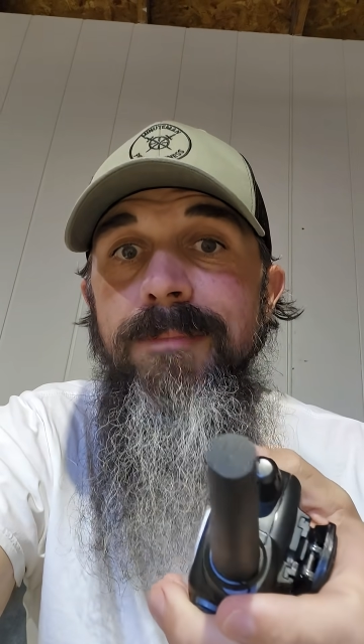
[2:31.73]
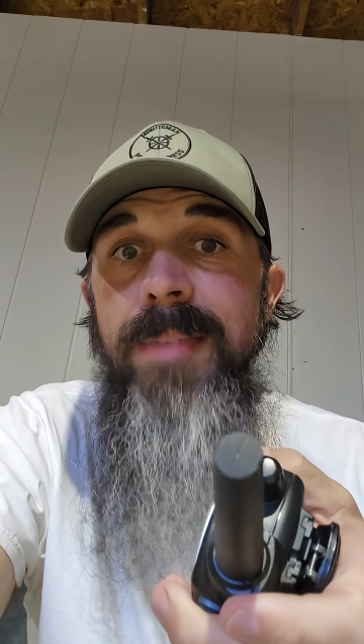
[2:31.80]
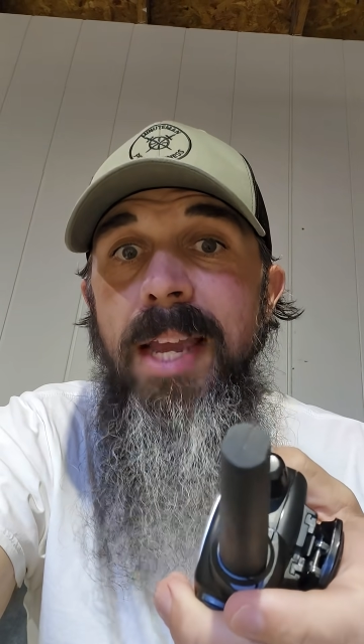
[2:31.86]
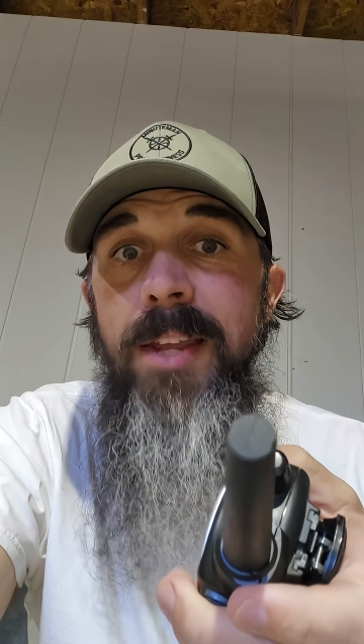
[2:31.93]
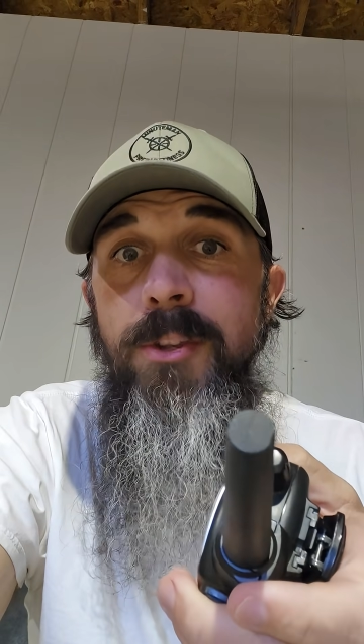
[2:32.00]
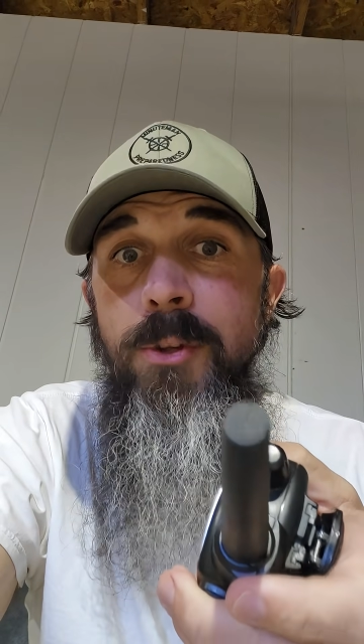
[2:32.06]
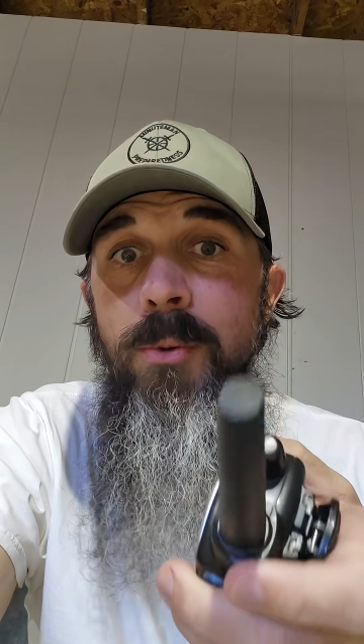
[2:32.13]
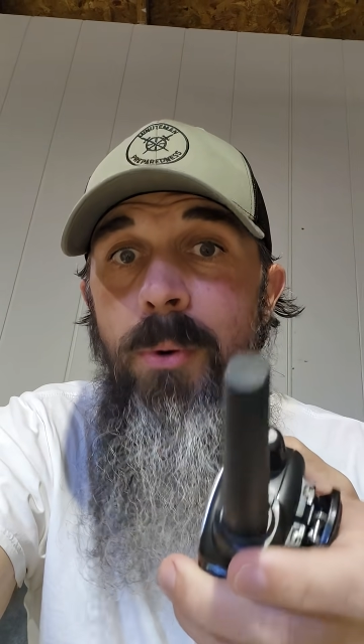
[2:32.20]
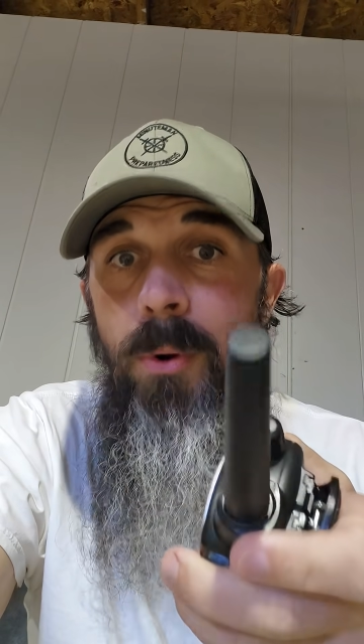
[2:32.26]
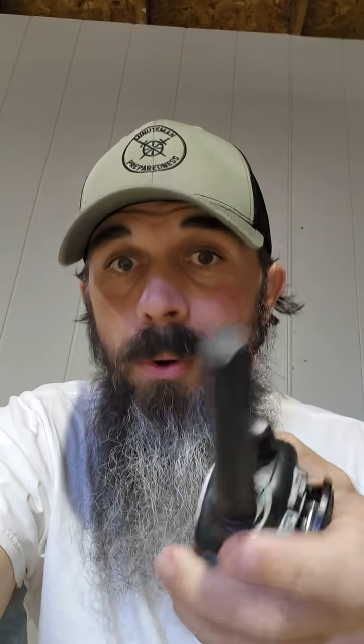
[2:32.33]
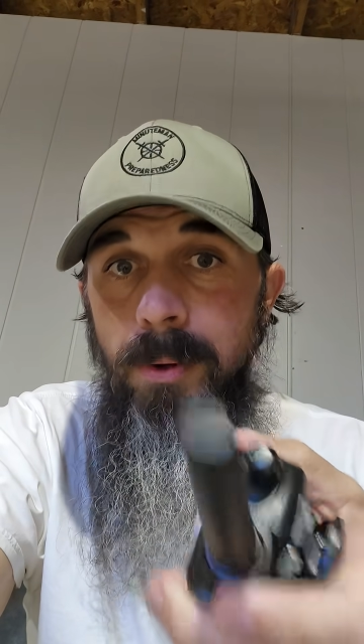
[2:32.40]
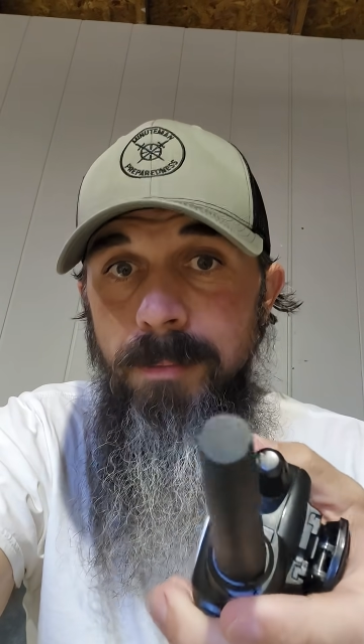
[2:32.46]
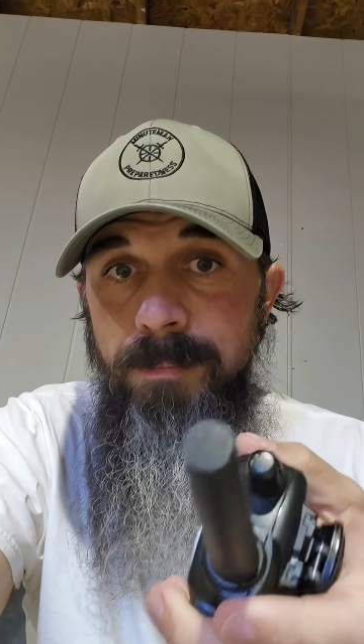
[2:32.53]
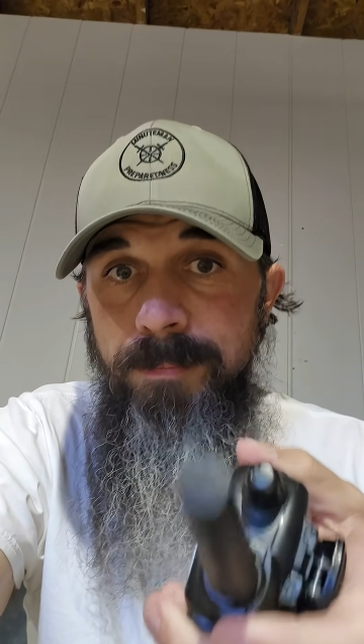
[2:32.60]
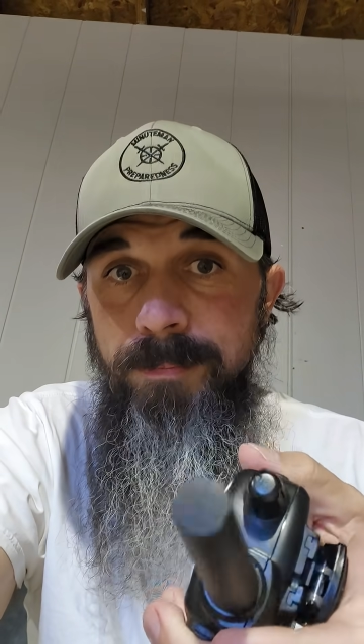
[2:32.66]
that you
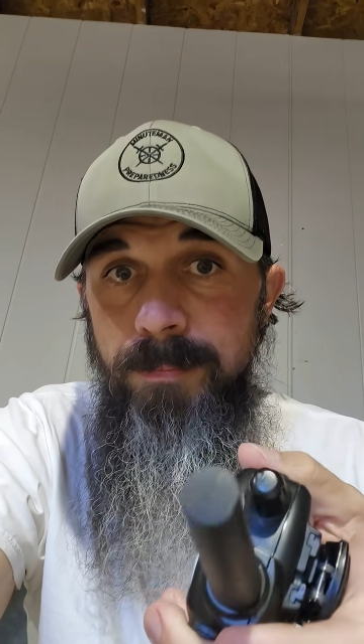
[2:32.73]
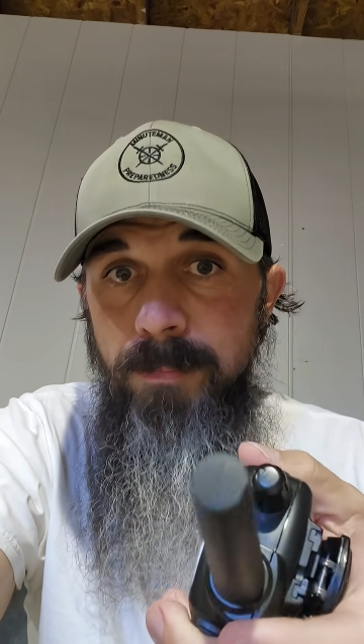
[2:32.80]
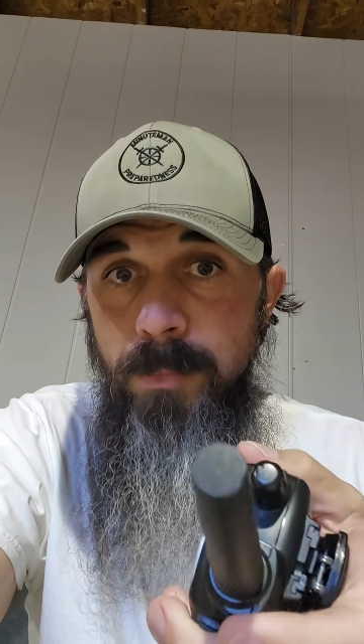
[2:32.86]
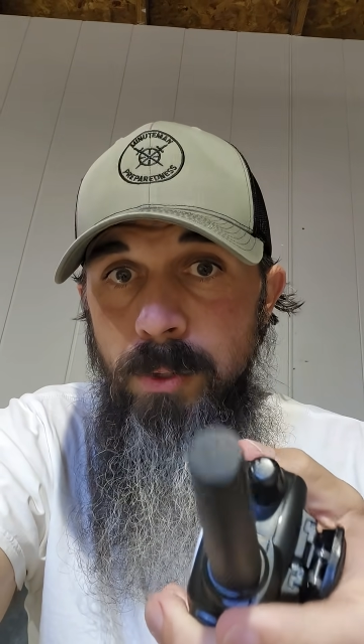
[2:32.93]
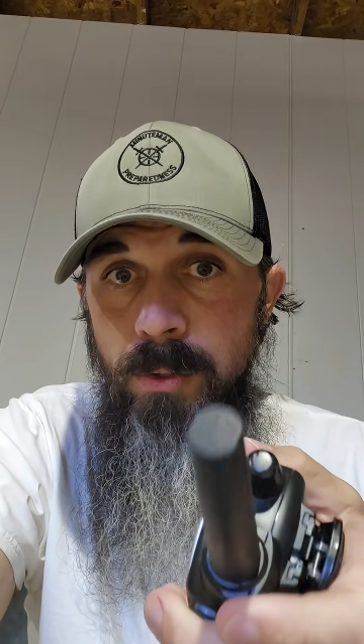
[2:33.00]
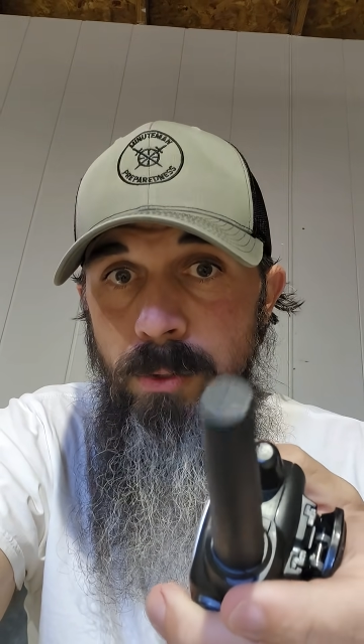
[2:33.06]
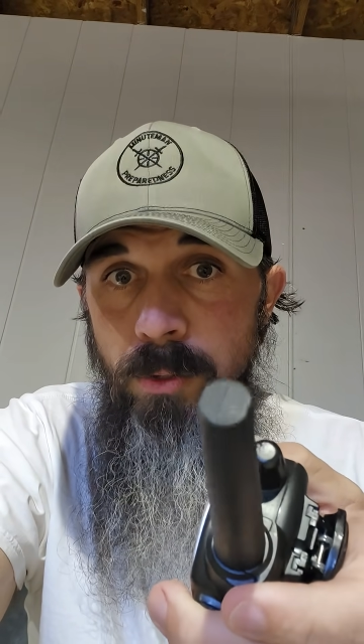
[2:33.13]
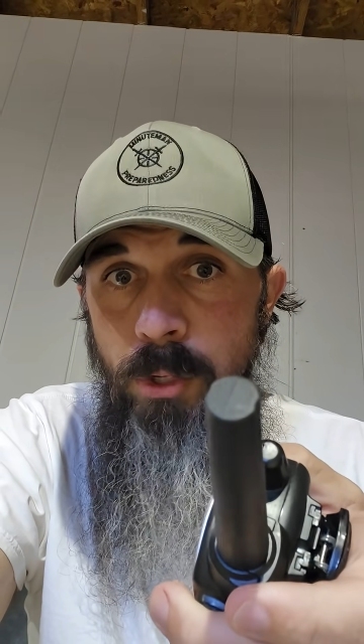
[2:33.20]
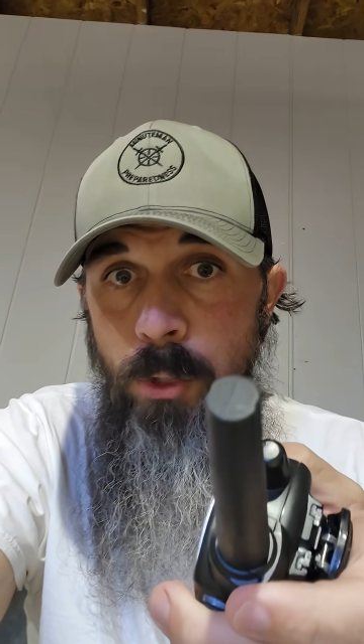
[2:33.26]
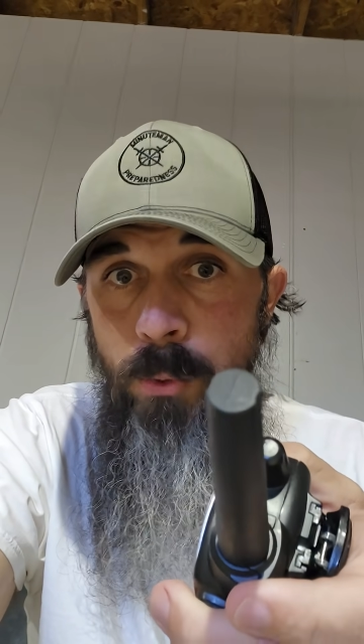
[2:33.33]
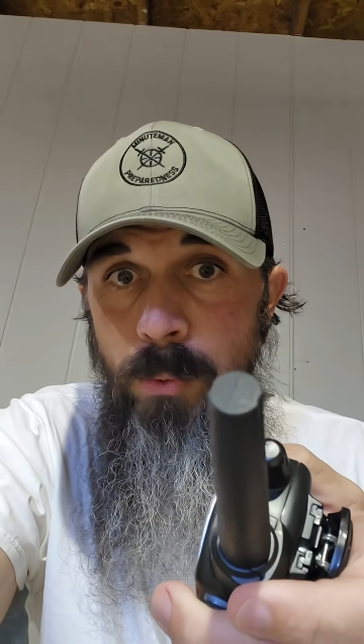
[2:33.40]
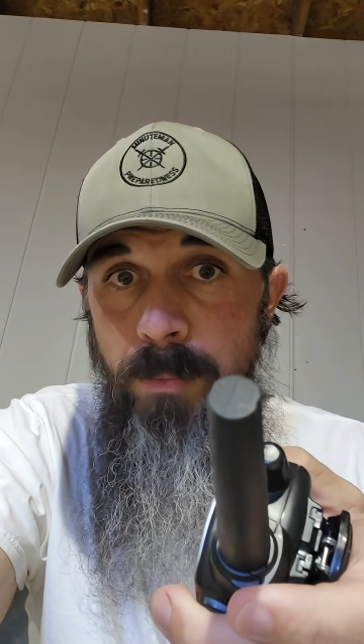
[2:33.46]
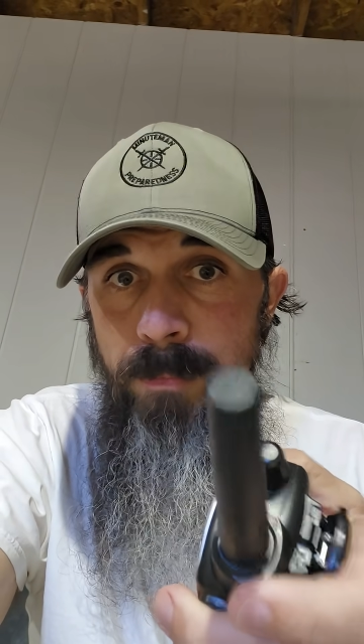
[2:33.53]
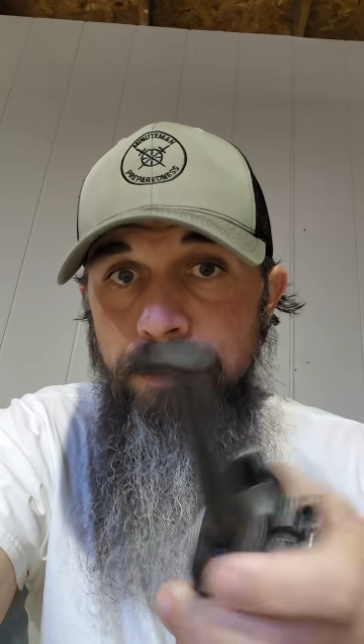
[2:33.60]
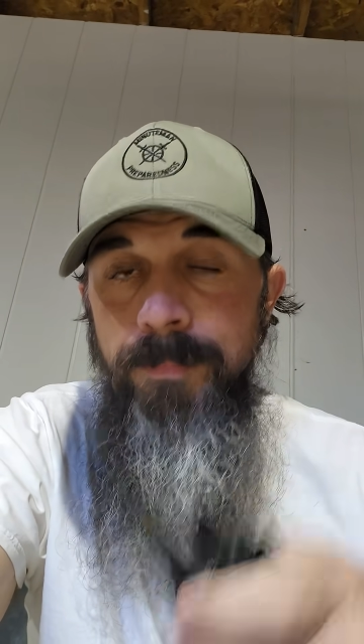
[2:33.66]
are. You.